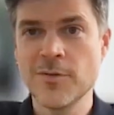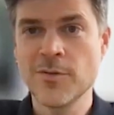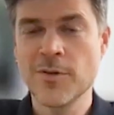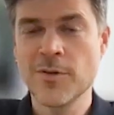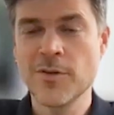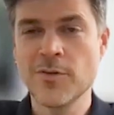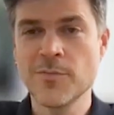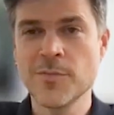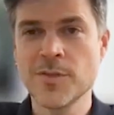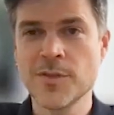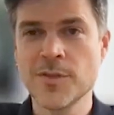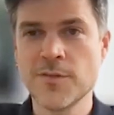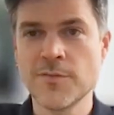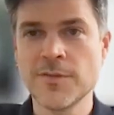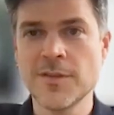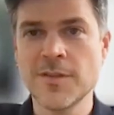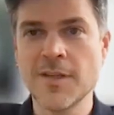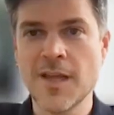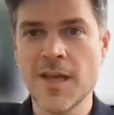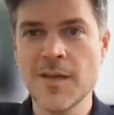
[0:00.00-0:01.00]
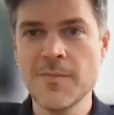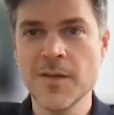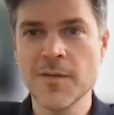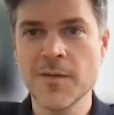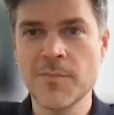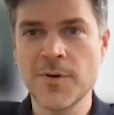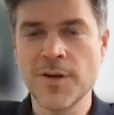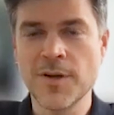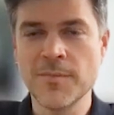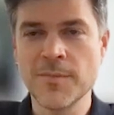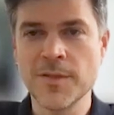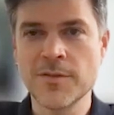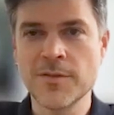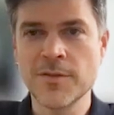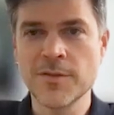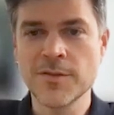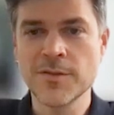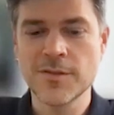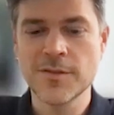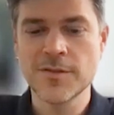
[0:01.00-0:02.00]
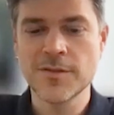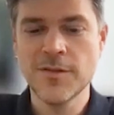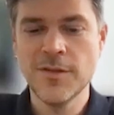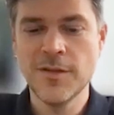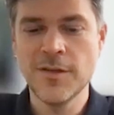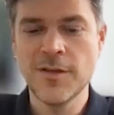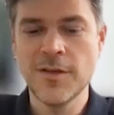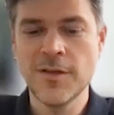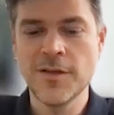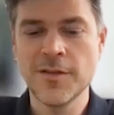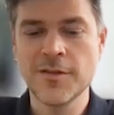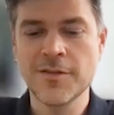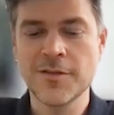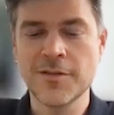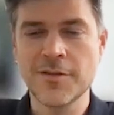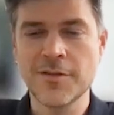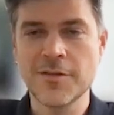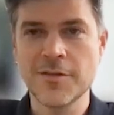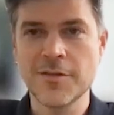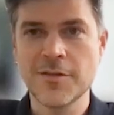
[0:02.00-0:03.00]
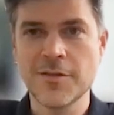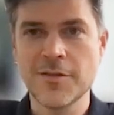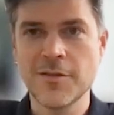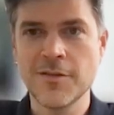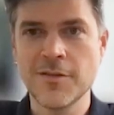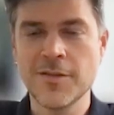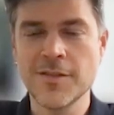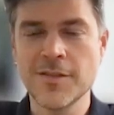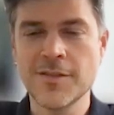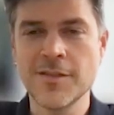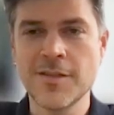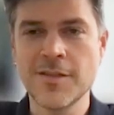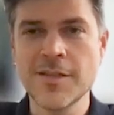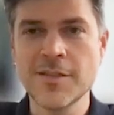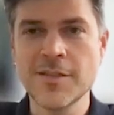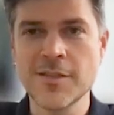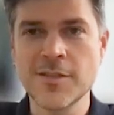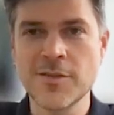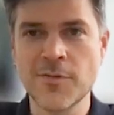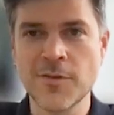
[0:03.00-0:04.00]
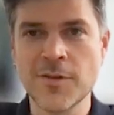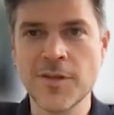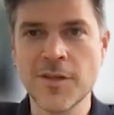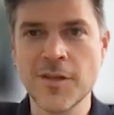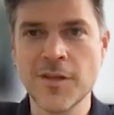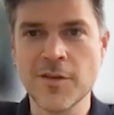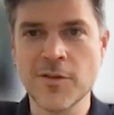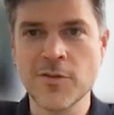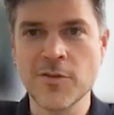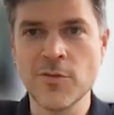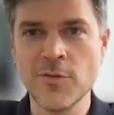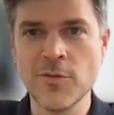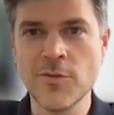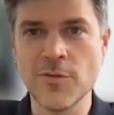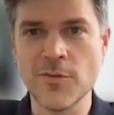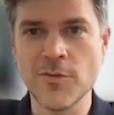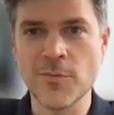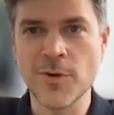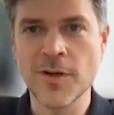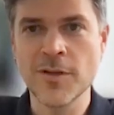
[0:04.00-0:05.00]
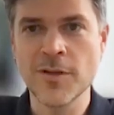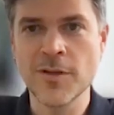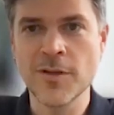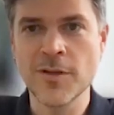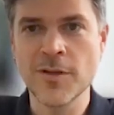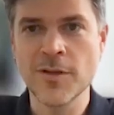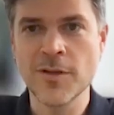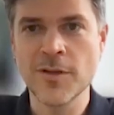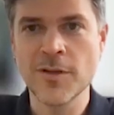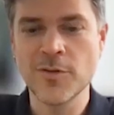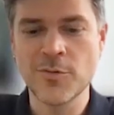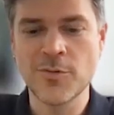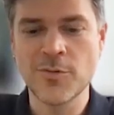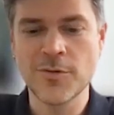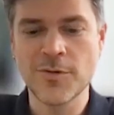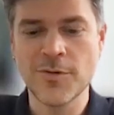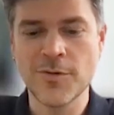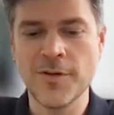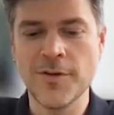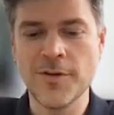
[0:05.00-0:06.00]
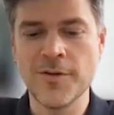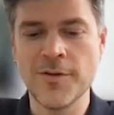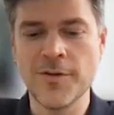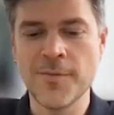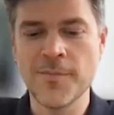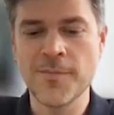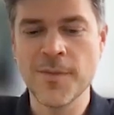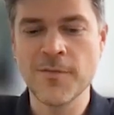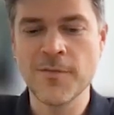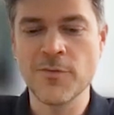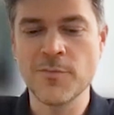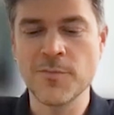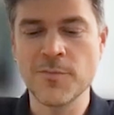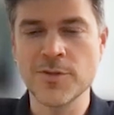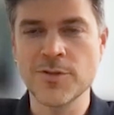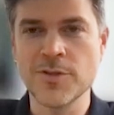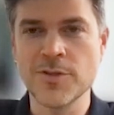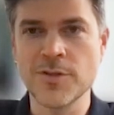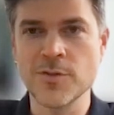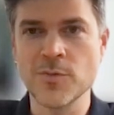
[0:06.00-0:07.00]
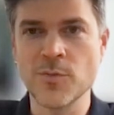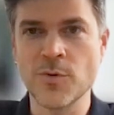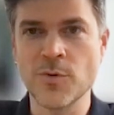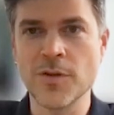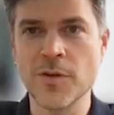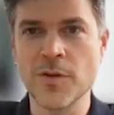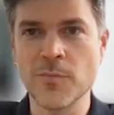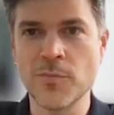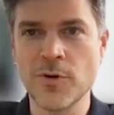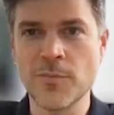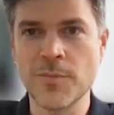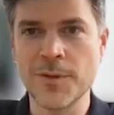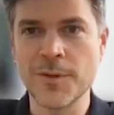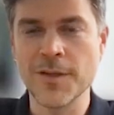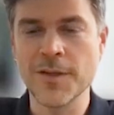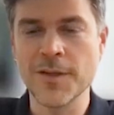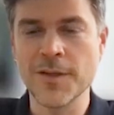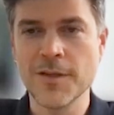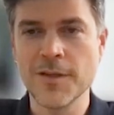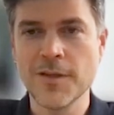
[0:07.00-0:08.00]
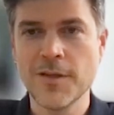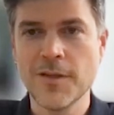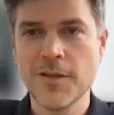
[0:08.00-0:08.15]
You can observe the dynamic parameters and that's a necessary thing to do, right? To monitor uh, if your machine is working properly.